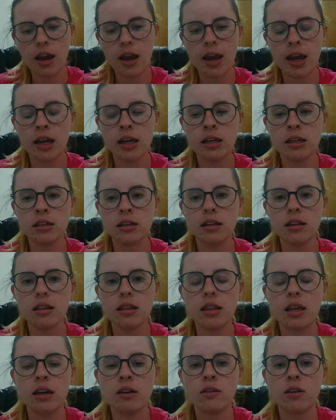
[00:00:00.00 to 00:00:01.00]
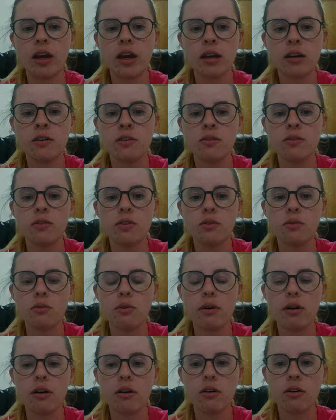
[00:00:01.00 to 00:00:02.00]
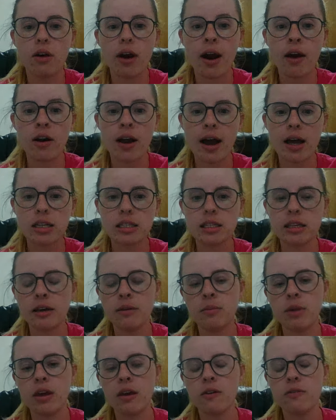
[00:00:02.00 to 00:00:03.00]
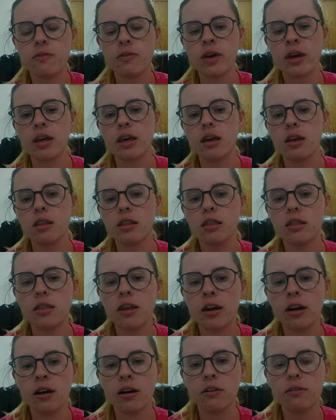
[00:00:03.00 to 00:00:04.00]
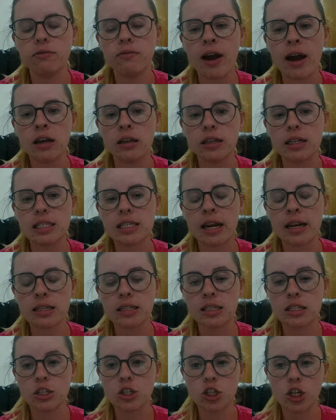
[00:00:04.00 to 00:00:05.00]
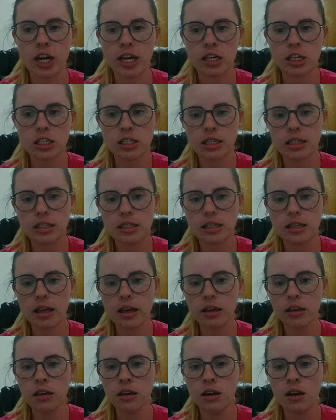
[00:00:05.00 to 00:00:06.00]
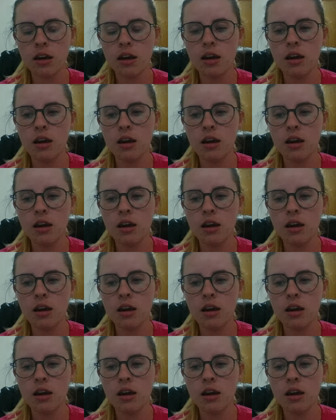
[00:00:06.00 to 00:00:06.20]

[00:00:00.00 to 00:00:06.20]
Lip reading: And then I would ask them if like their filing status has changed since then.